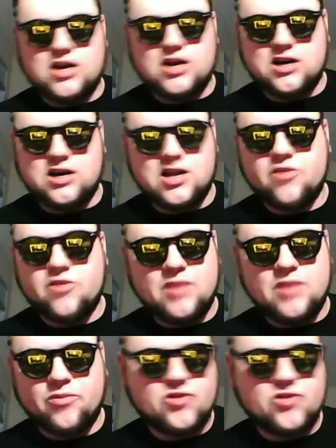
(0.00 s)
another people
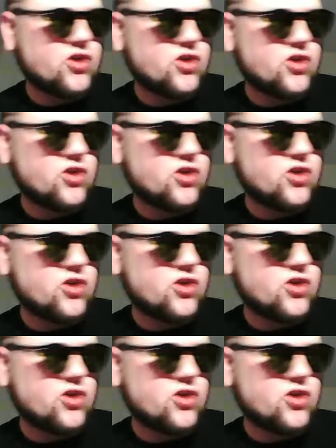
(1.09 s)
somewhere else. They could destroy the